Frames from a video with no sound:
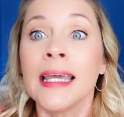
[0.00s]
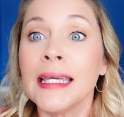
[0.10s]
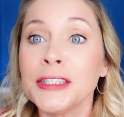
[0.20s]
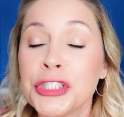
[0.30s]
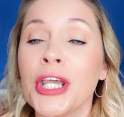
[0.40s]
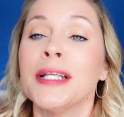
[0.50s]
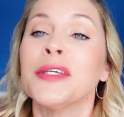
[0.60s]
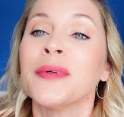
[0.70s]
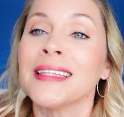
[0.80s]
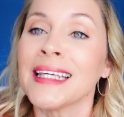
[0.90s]
It
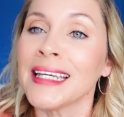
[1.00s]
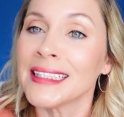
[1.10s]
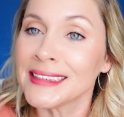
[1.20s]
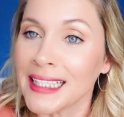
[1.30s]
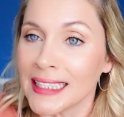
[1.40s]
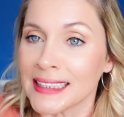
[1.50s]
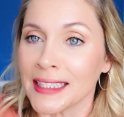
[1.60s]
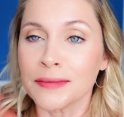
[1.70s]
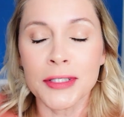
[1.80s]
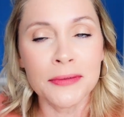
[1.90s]
genuinely
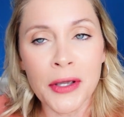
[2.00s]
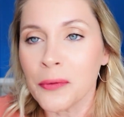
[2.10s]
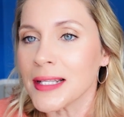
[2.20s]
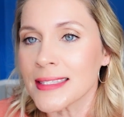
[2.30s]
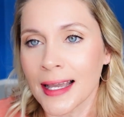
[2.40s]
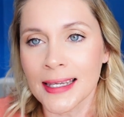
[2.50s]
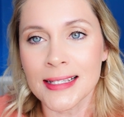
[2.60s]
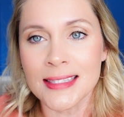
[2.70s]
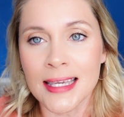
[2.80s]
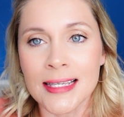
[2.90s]
doesn't. You know what
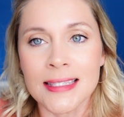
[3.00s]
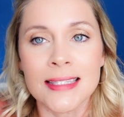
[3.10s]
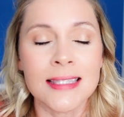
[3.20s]
science is.